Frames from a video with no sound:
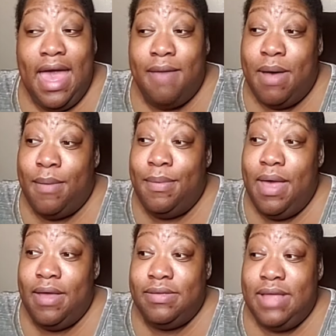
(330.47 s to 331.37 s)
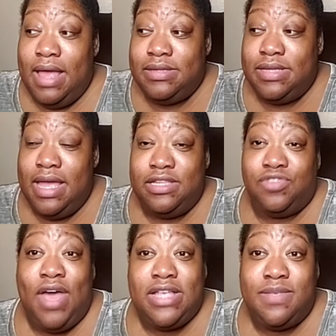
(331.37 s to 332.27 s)
And my and
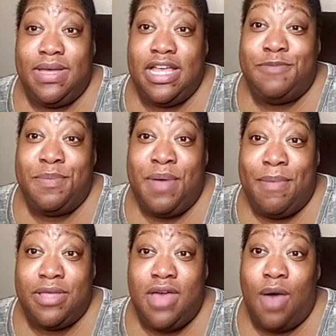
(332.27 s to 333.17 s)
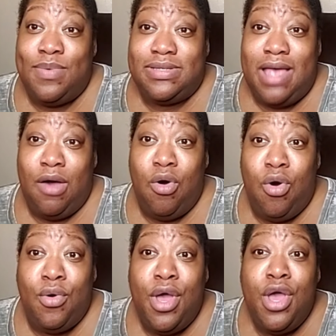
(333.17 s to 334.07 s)
it's crazy because people at my job is like,
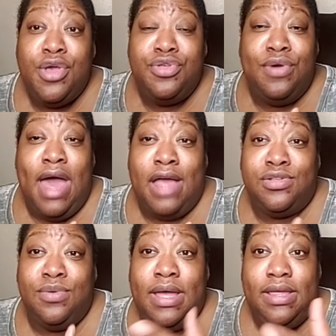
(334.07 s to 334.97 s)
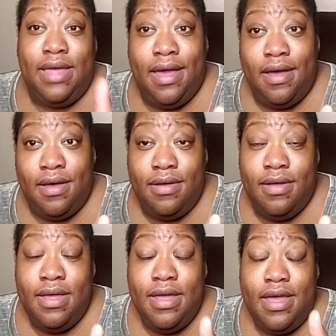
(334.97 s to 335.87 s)
oh, you got to do a year
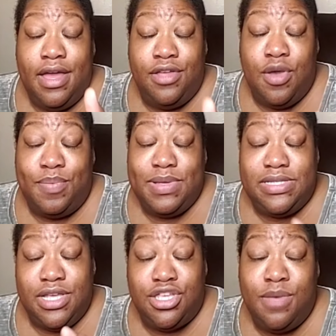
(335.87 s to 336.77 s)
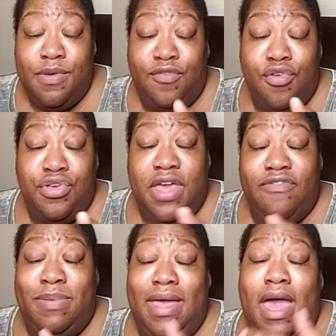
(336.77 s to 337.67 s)
in your position before you can
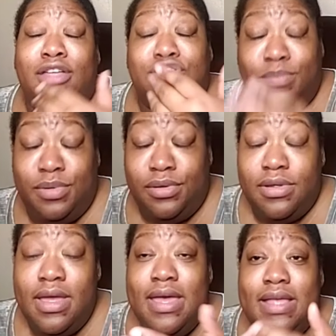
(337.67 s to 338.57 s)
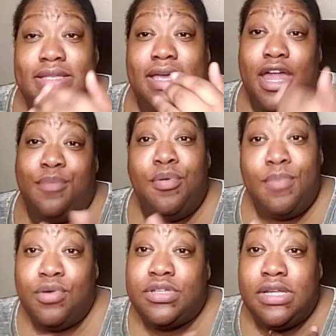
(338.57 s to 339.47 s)
even be eligible to get a
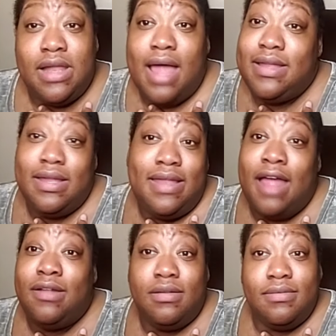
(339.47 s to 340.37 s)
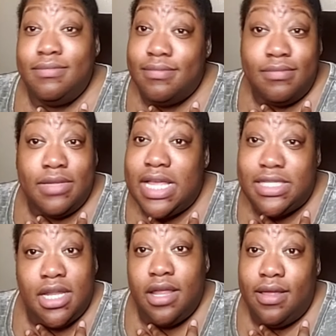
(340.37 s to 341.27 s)
promotion. And I did that
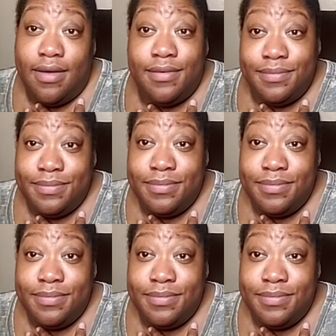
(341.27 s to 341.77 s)
less than a year.